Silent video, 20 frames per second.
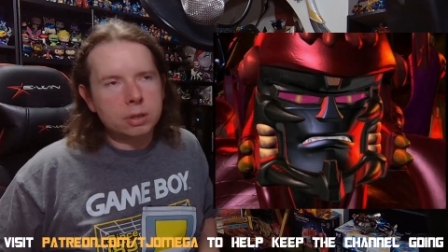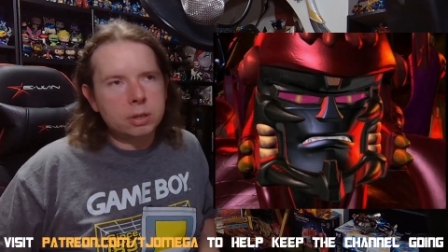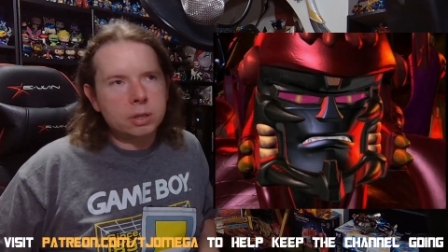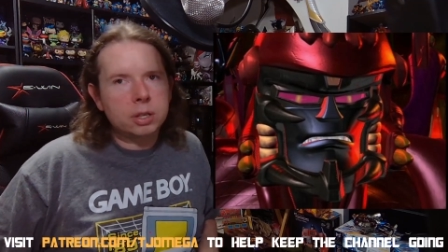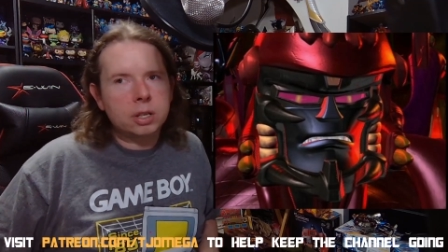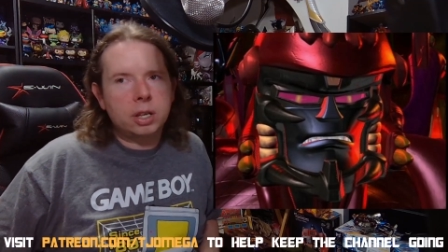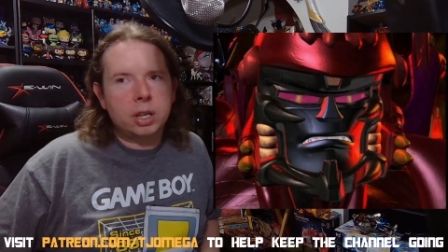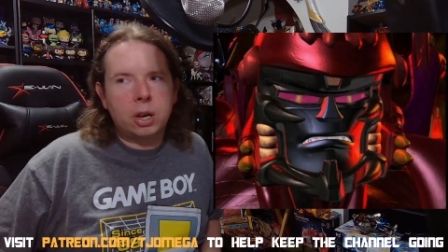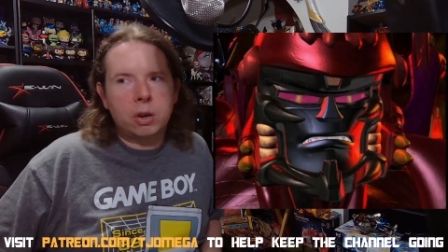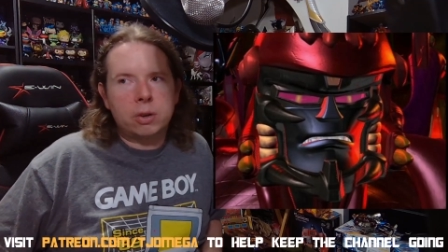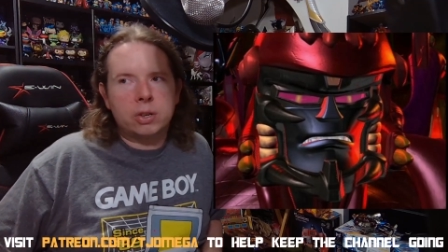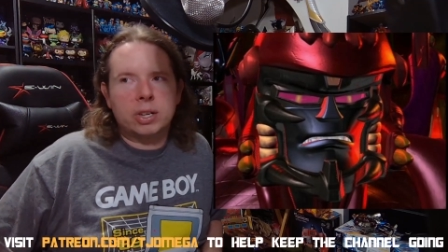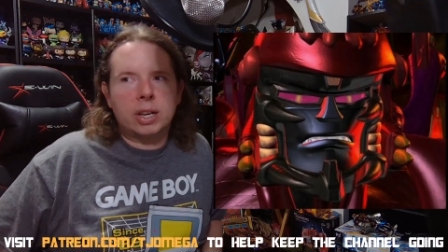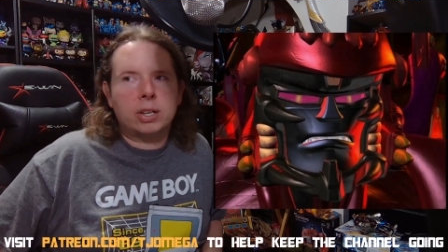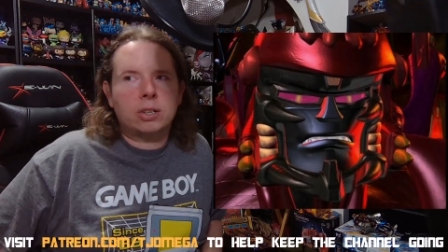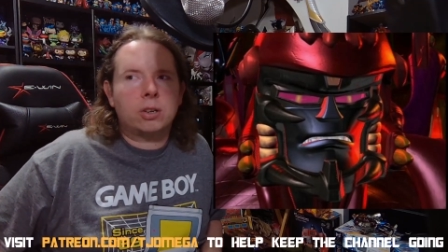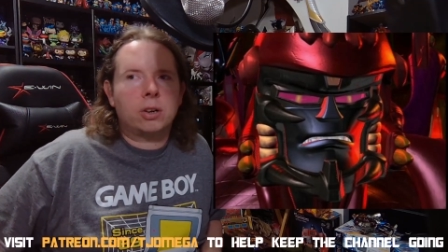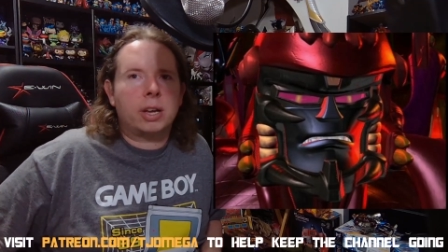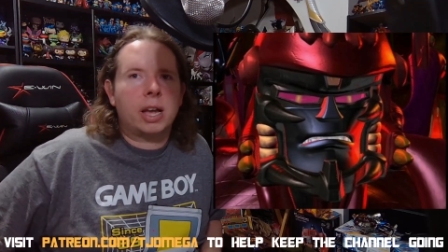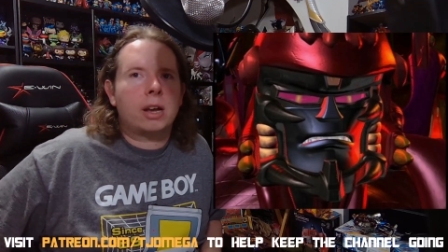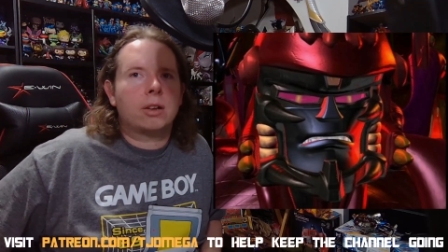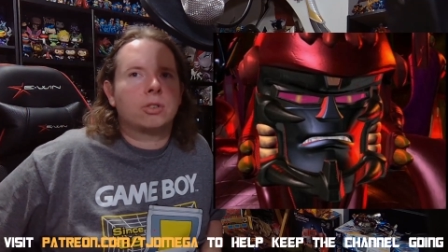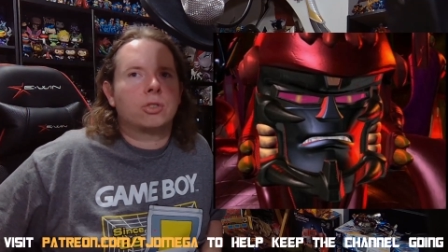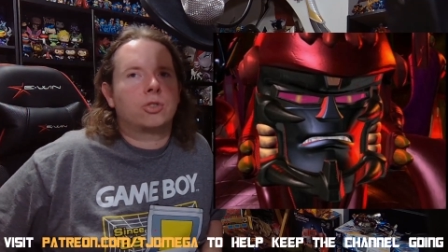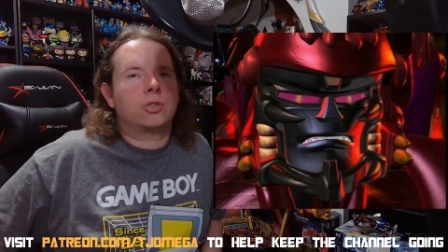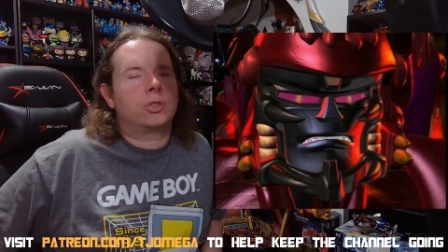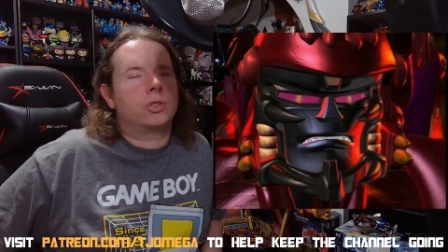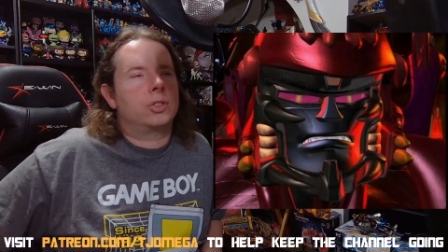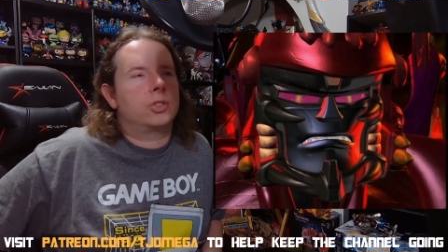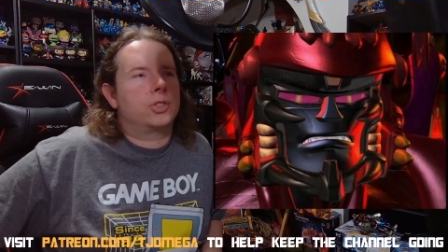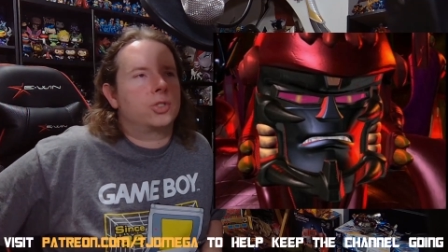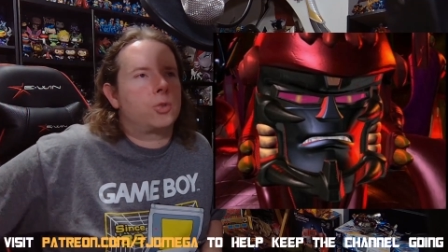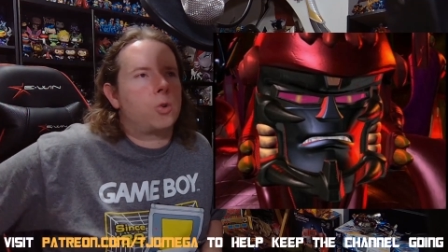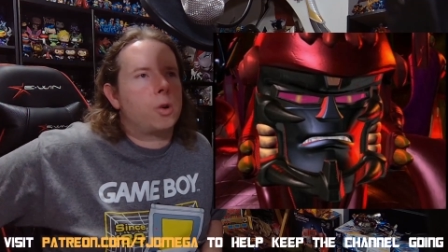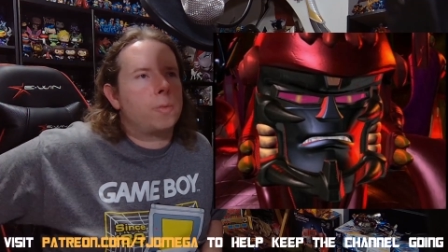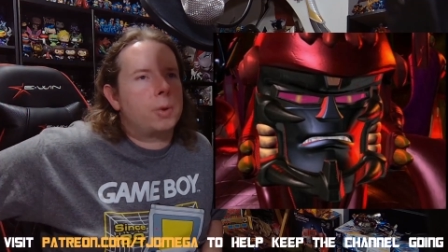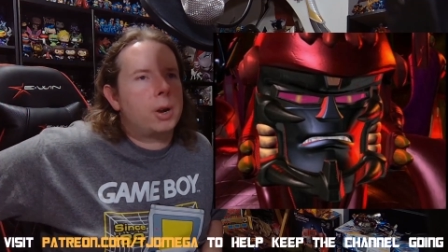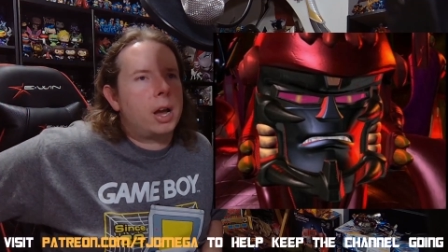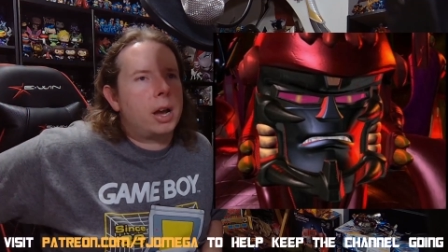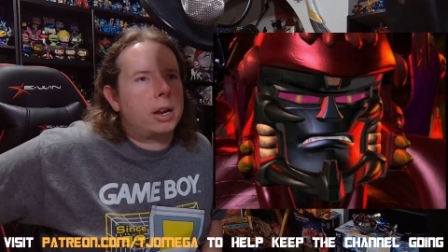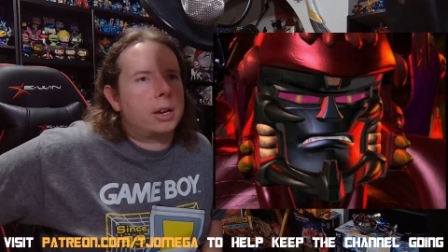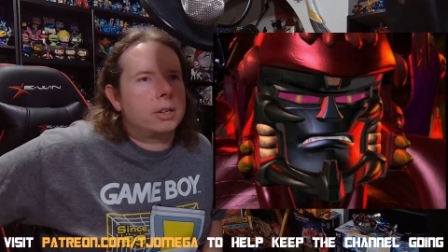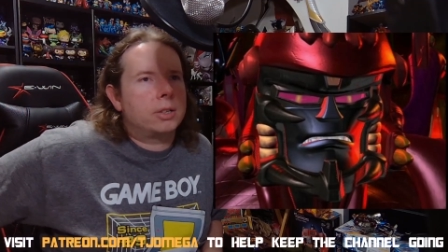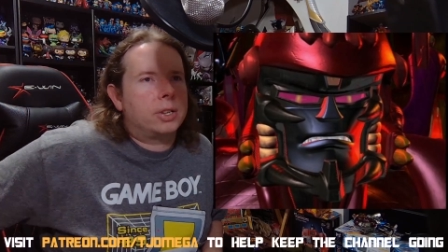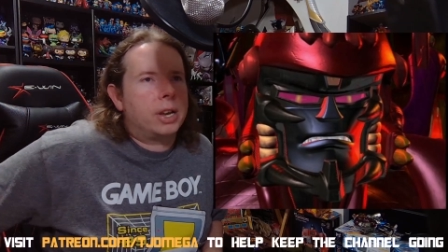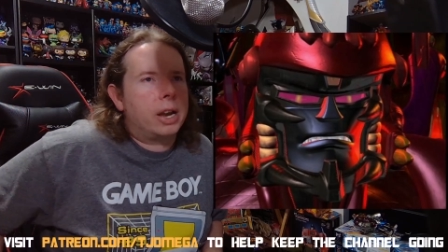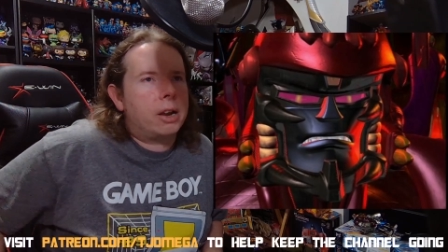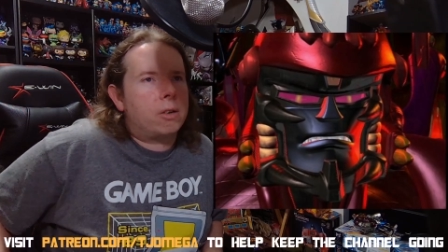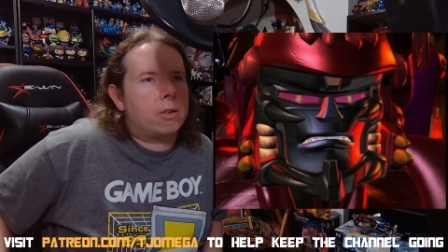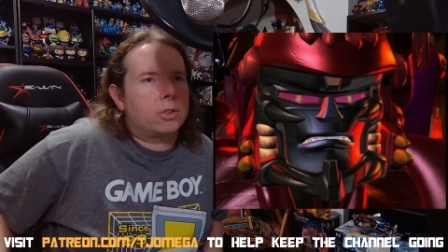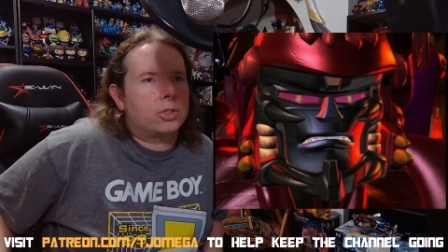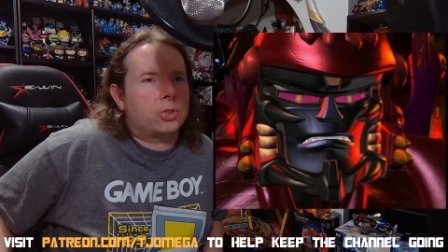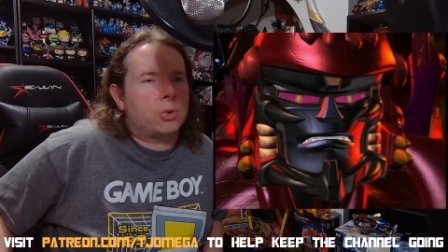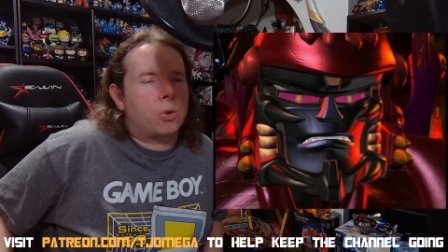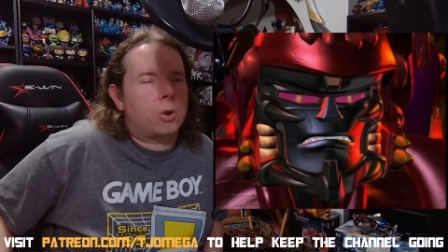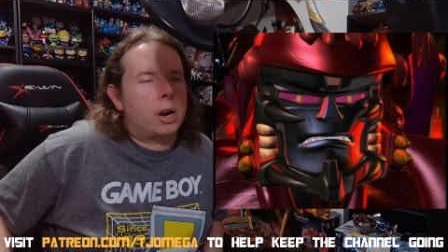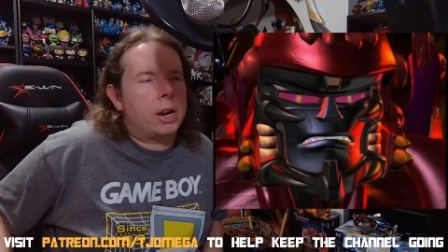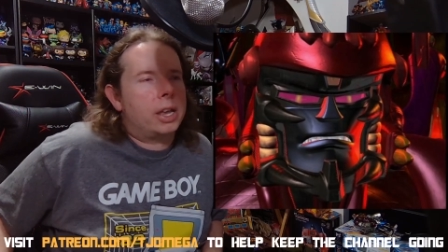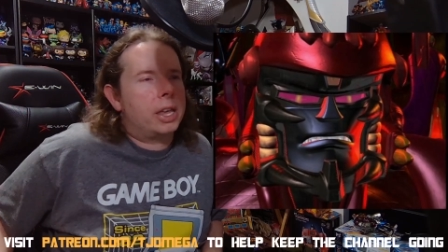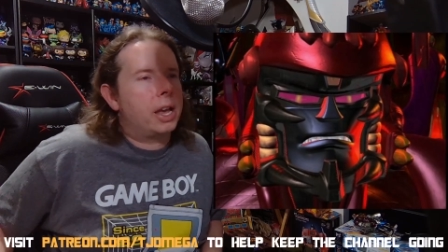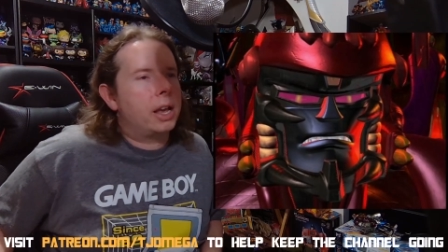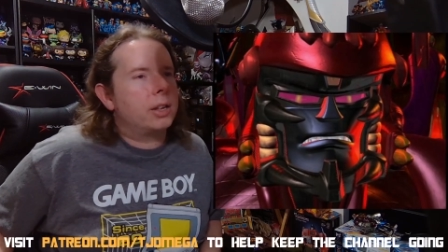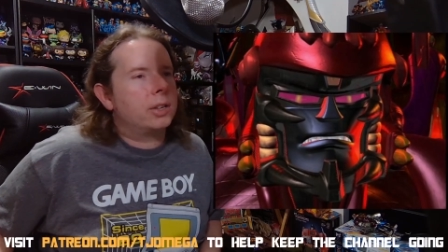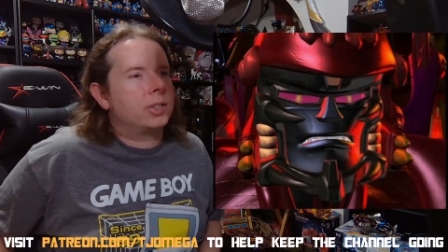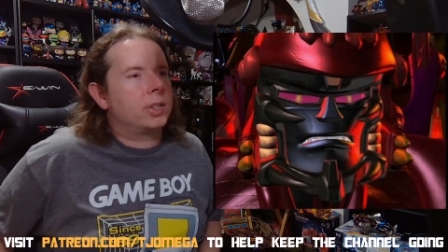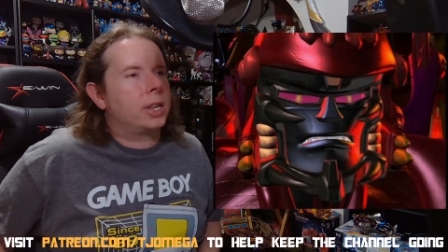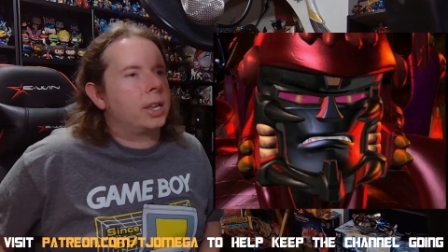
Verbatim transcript: You know, because that took out Scorponok and Terrorsaur, I guess.